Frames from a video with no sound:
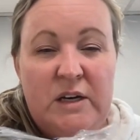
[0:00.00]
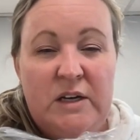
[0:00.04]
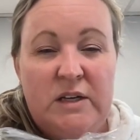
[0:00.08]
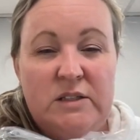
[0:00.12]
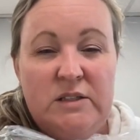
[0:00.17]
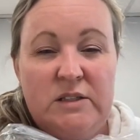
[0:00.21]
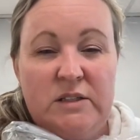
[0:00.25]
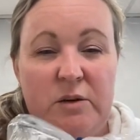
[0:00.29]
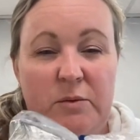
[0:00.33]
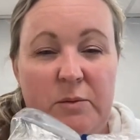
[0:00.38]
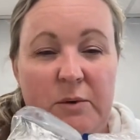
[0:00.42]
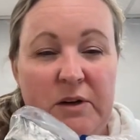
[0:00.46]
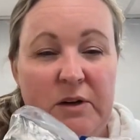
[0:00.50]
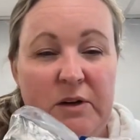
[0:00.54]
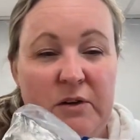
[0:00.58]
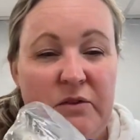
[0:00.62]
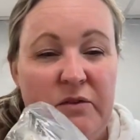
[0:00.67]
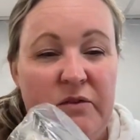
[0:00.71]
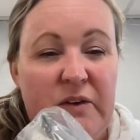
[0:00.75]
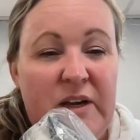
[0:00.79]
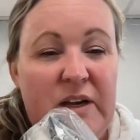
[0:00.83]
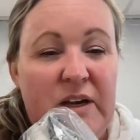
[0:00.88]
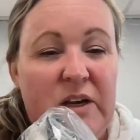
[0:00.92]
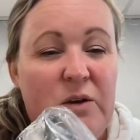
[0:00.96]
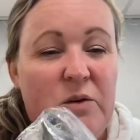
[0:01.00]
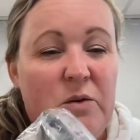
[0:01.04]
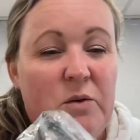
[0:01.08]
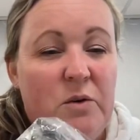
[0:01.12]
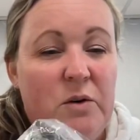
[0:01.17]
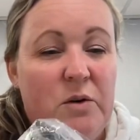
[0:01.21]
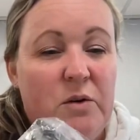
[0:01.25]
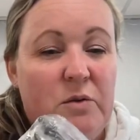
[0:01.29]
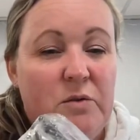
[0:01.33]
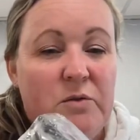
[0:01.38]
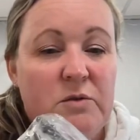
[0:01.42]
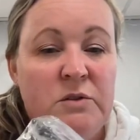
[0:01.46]
So when you're feeding
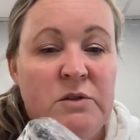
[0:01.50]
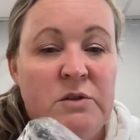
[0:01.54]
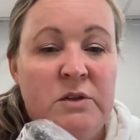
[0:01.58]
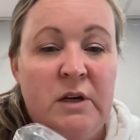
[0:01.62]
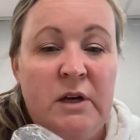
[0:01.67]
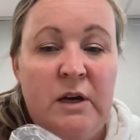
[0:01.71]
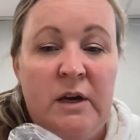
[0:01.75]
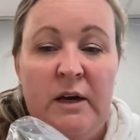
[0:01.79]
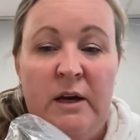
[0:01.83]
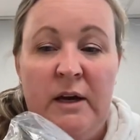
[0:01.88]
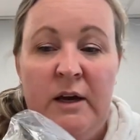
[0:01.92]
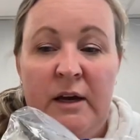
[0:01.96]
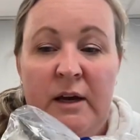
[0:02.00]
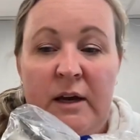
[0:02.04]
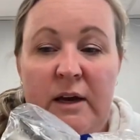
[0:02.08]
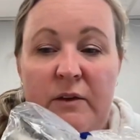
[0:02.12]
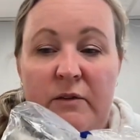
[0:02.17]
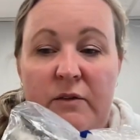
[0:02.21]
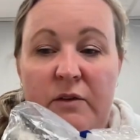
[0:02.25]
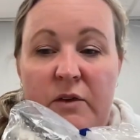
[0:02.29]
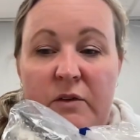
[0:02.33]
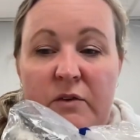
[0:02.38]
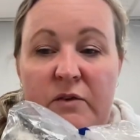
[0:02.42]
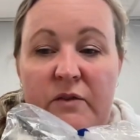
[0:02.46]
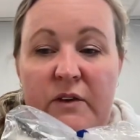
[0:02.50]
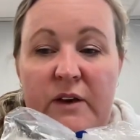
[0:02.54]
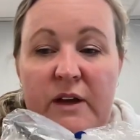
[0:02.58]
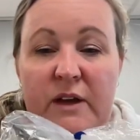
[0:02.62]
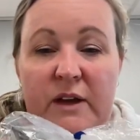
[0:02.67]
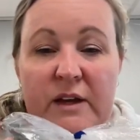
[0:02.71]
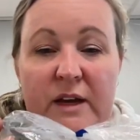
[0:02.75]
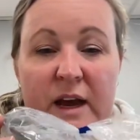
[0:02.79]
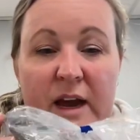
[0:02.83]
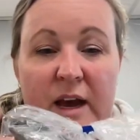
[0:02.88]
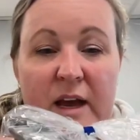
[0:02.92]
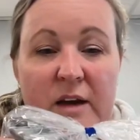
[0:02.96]
oils, If you
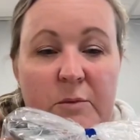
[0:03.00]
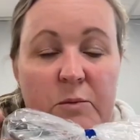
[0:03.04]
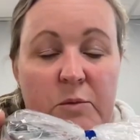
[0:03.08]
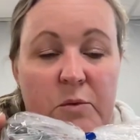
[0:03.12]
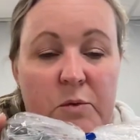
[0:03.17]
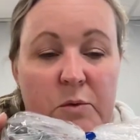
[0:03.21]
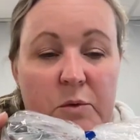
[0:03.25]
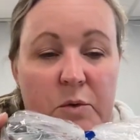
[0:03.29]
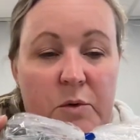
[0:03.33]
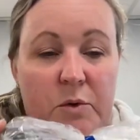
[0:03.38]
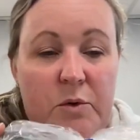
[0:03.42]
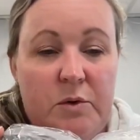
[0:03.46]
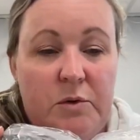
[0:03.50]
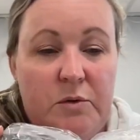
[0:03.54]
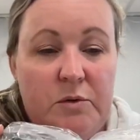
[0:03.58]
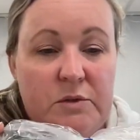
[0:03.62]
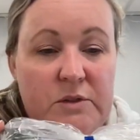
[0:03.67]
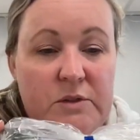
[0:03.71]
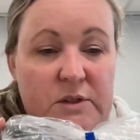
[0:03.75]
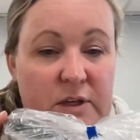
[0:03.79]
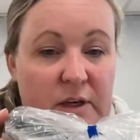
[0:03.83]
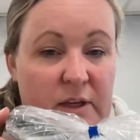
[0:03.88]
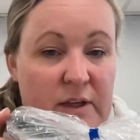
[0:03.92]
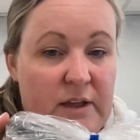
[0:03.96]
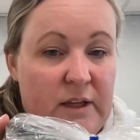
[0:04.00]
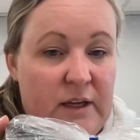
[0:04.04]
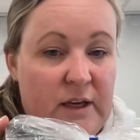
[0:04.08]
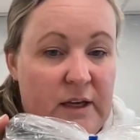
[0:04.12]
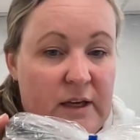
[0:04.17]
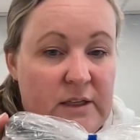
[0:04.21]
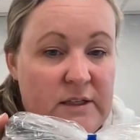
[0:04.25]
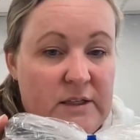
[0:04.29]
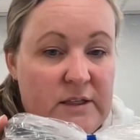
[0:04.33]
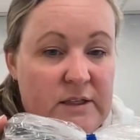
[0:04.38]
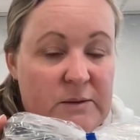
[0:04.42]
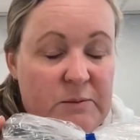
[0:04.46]
feed animal oils like
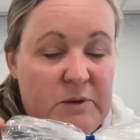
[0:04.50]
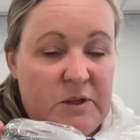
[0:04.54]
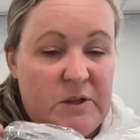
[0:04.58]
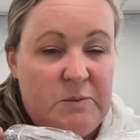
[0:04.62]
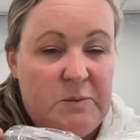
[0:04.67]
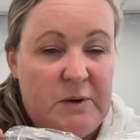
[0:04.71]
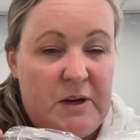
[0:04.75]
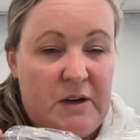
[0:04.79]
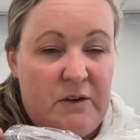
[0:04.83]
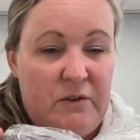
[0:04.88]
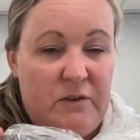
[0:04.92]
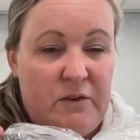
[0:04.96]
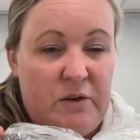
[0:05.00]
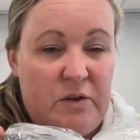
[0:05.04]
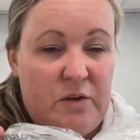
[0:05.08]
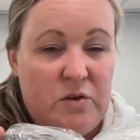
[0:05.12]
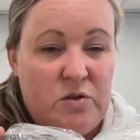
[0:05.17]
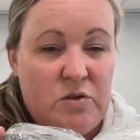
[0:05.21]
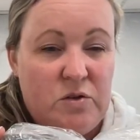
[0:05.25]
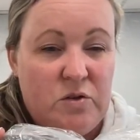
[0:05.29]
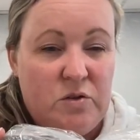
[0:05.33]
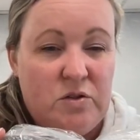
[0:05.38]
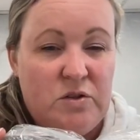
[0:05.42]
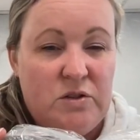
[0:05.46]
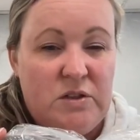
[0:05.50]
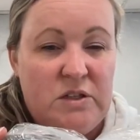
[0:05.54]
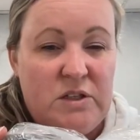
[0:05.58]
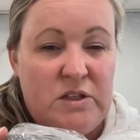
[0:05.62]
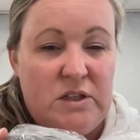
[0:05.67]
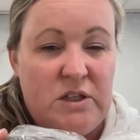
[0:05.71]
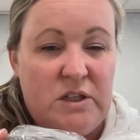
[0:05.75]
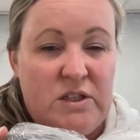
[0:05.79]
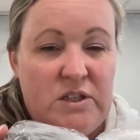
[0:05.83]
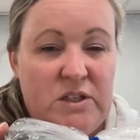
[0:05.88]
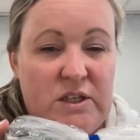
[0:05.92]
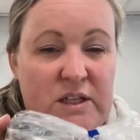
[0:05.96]
this, it's much better for your dog to
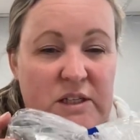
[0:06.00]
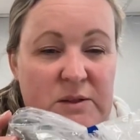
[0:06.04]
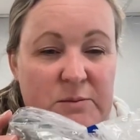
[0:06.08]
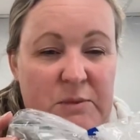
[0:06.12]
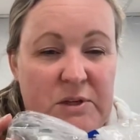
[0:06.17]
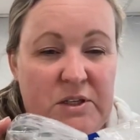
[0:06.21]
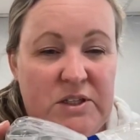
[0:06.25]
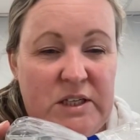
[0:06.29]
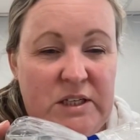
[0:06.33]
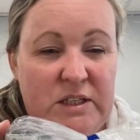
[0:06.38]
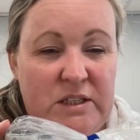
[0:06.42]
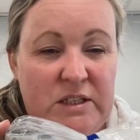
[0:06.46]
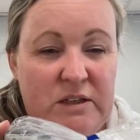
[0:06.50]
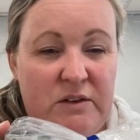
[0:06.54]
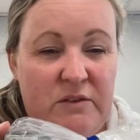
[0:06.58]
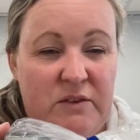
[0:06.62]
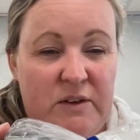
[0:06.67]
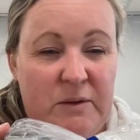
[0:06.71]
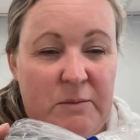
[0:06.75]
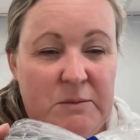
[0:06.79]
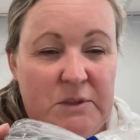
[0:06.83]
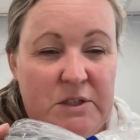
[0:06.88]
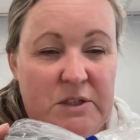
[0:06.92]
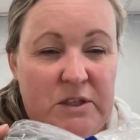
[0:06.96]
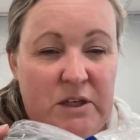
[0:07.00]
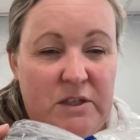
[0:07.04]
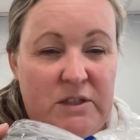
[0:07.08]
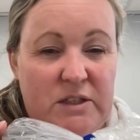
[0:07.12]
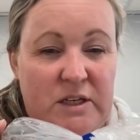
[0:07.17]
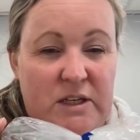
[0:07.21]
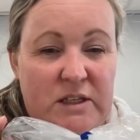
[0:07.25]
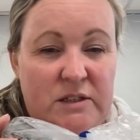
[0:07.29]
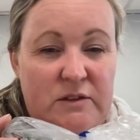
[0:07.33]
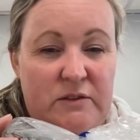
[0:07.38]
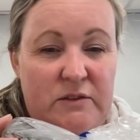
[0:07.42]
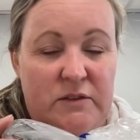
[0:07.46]
digest, much easier for them to digest.